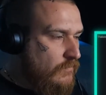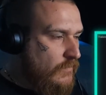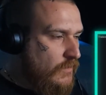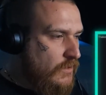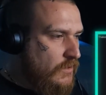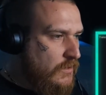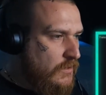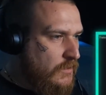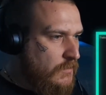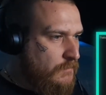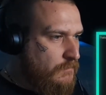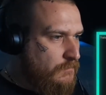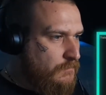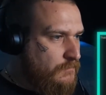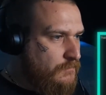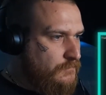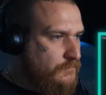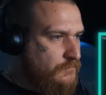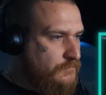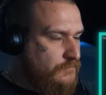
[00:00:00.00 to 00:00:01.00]

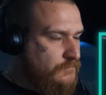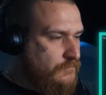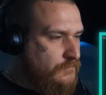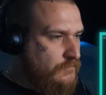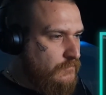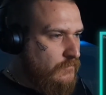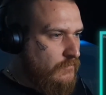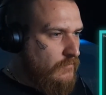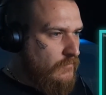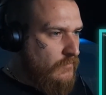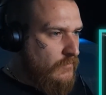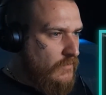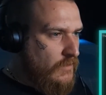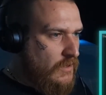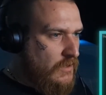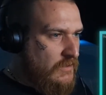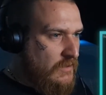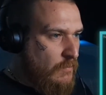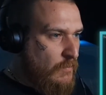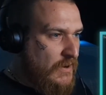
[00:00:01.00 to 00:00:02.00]
And
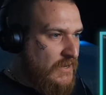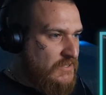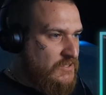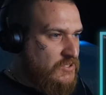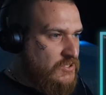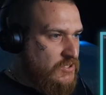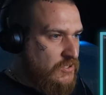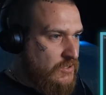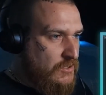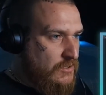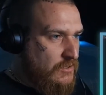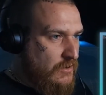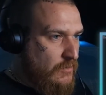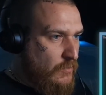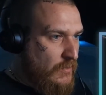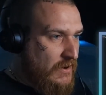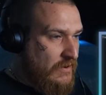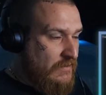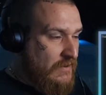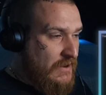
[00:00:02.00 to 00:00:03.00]
then we eventually
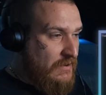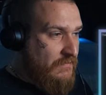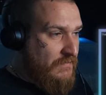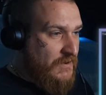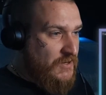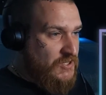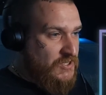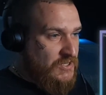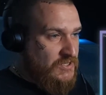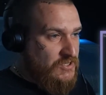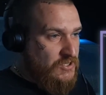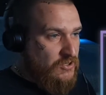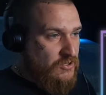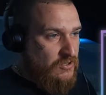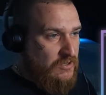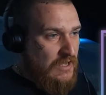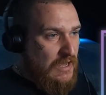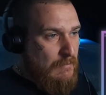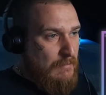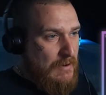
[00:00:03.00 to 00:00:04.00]
had to
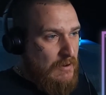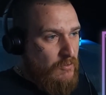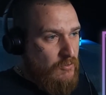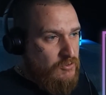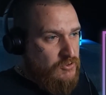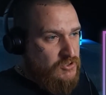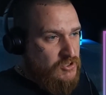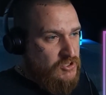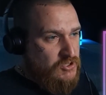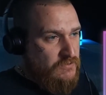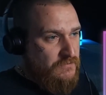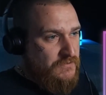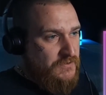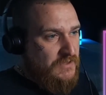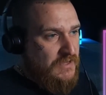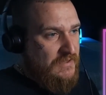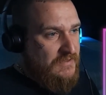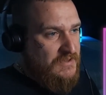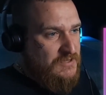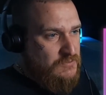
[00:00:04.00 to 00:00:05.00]
climb out onto something
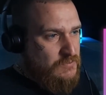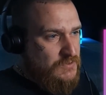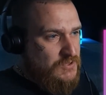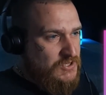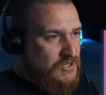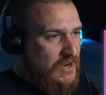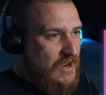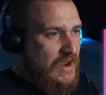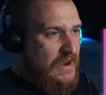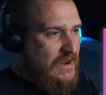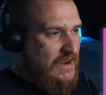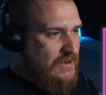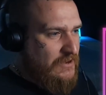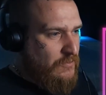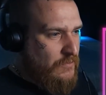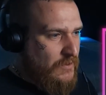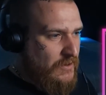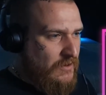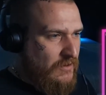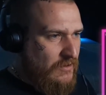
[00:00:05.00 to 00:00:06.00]
like this, which I hate
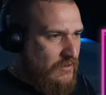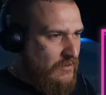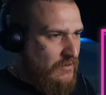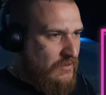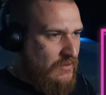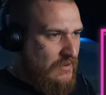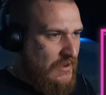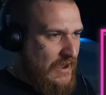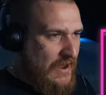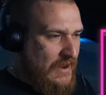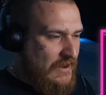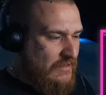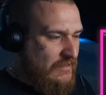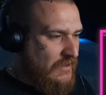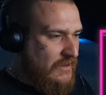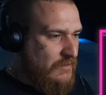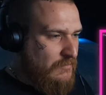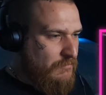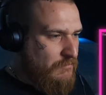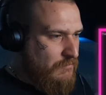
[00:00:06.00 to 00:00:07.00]
anyway. I hate
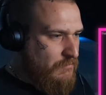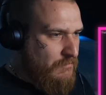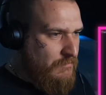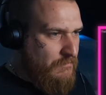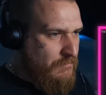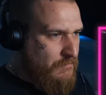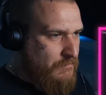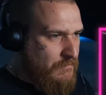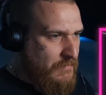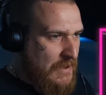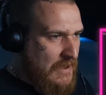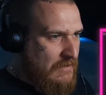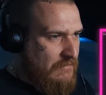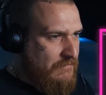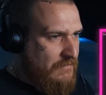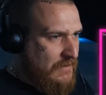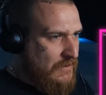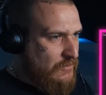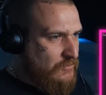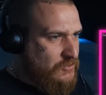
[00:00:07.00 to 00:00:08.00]
like bare
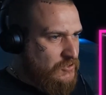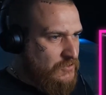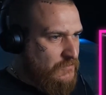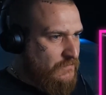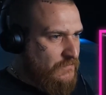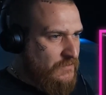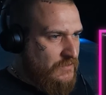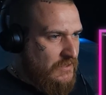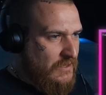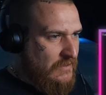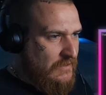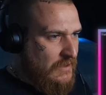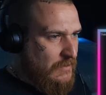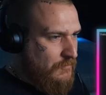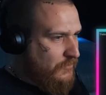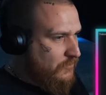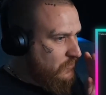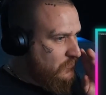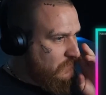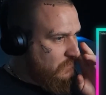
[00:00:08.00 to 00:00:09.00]
feet on something like that
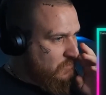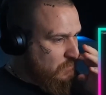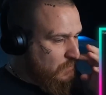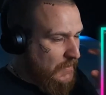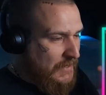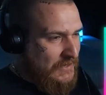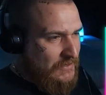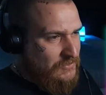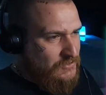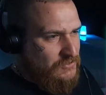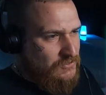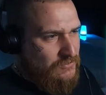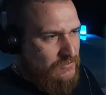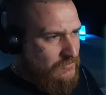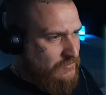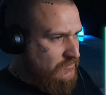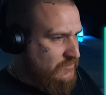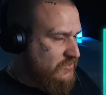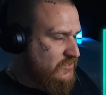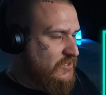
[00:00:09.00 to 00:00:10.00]
because of spiders
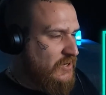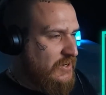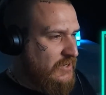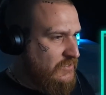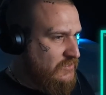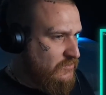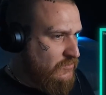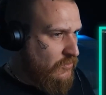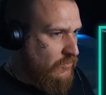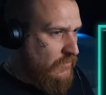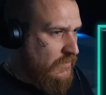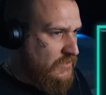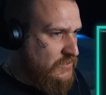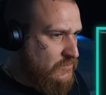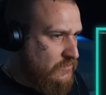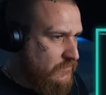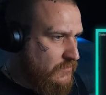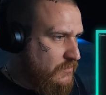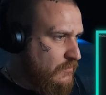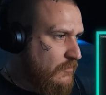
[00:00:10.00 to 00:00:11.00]
and snakes and all that
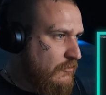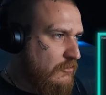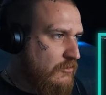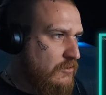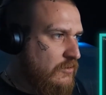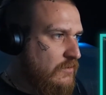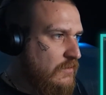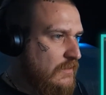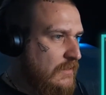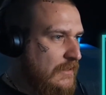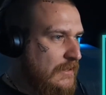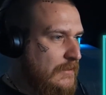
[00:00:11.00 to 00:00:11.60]
stuff in America.